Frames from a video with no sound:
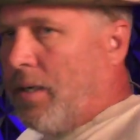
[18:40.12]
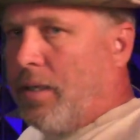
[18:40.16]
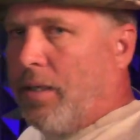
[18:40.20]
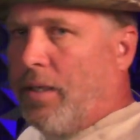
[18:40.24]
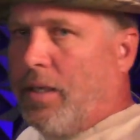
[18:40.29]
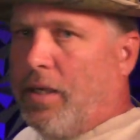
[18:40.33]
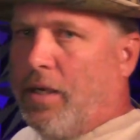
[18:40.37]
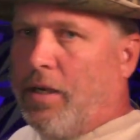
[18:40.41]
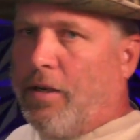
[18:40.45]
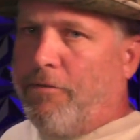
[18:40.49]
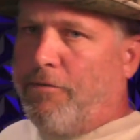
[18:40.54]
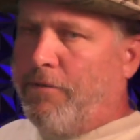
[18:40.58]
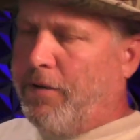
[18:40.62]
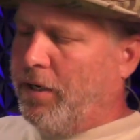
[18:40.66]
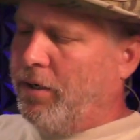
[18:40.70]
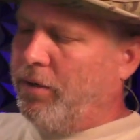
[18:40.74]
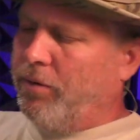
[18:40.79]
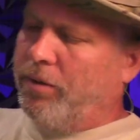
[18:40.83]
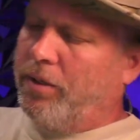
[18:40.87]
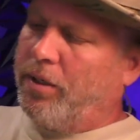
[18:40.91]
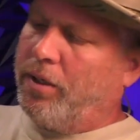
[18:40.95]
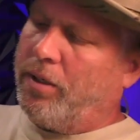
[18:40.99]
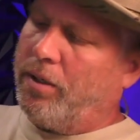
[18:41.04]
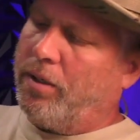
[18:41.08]
and then I
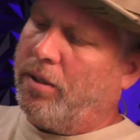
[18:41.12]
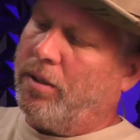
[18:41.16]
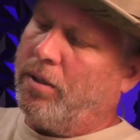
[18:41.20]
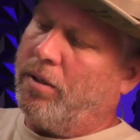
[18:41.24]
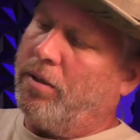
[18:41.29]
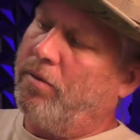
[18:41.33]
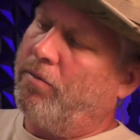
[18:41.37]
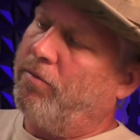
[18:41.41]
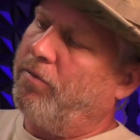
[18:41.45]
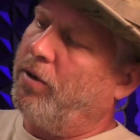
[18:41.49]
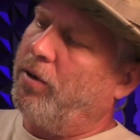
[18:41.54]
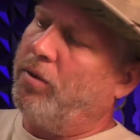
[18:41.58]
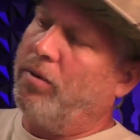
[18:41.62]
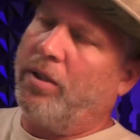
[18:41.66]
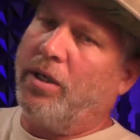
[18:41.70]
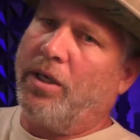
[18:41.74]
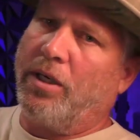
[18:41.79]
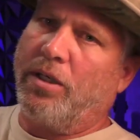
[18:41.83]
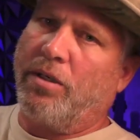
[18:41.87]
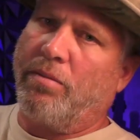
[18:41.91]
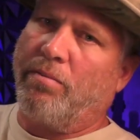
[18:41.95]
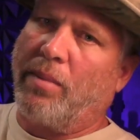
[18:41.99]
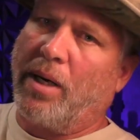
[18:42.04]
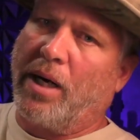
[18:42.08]
found a few of
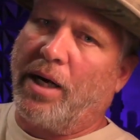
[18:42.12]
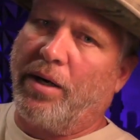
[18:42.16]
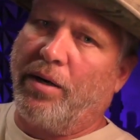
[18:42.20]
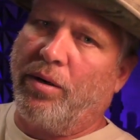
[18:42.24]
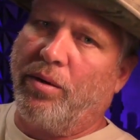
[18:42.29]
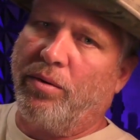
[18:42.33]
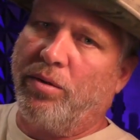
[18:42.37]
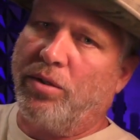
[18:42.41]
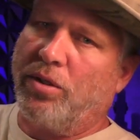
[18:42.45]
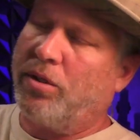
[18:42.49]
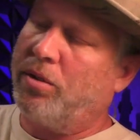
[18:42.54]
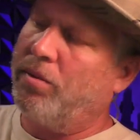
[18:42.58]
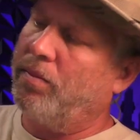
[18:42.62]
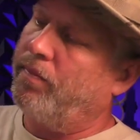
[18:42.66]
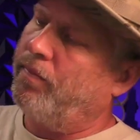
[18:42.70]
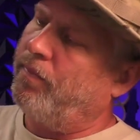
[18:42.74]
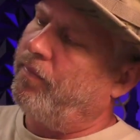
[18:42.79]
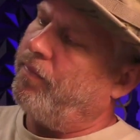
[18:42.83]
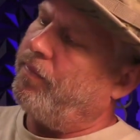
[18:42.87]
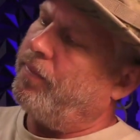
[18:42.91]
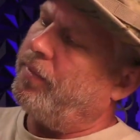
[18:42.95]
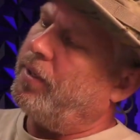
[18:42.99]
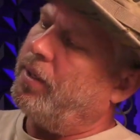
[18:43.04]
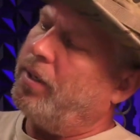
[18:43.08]
these monos,
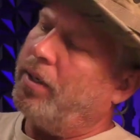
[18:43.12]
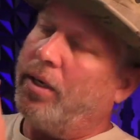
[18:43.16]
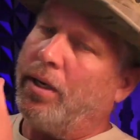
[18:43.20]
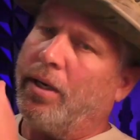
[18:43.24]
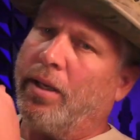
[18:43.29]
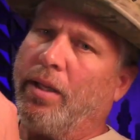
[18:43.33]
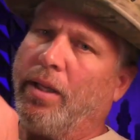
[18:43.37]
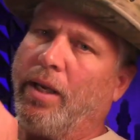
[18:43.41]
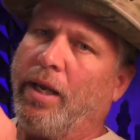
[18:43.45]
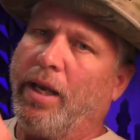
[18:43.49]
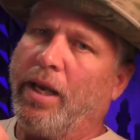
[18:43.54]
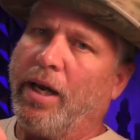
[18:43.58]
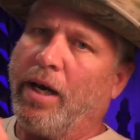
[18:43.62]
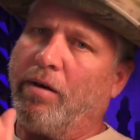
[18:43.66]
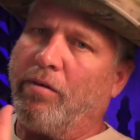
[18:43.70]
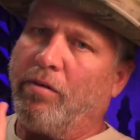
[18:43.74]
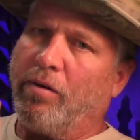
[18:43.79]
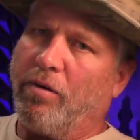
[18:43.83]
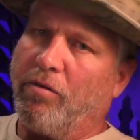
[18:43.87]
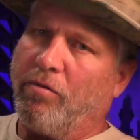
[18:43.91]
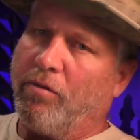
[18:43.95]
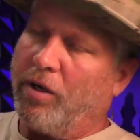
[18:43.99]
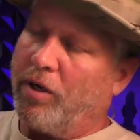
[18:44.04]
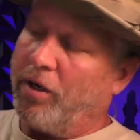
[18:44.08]
and they have
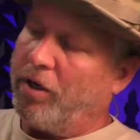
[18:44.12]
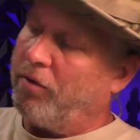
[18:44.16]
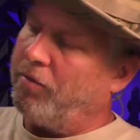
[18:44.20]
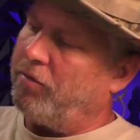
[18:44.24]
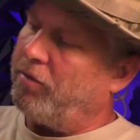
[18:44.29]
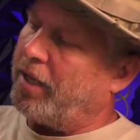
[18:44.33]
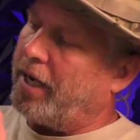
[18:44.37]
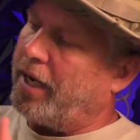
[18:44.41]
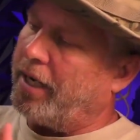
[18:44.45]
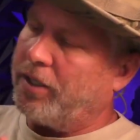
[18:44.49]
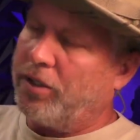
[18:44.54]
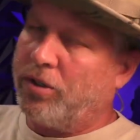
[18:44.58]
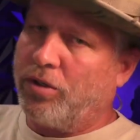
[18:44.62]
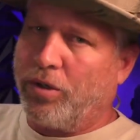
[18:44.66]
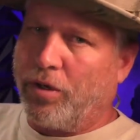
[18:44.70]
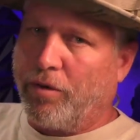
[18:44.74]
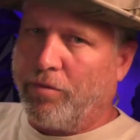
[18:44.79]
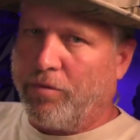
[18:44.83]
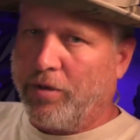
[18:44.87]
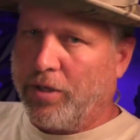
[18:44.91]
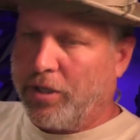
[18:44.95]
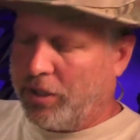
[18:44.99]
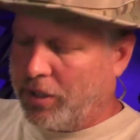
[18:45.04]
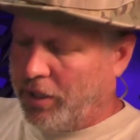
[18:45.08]
a very flat
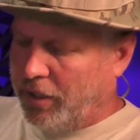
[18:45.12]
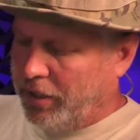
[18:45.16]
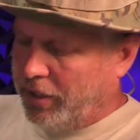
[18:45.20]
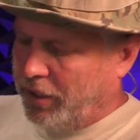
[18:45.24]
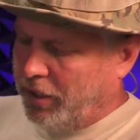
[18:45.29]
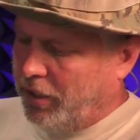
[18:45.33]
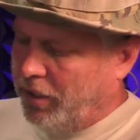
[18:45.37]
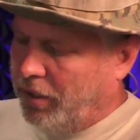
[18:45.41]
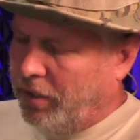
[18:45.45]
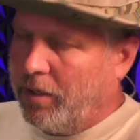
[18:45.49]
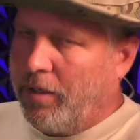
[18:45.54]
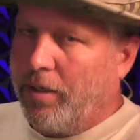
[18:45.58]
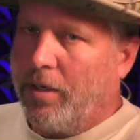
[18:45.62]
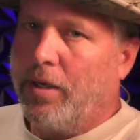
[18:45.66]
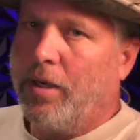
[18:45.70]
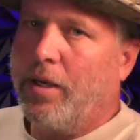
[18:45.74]
surface on there.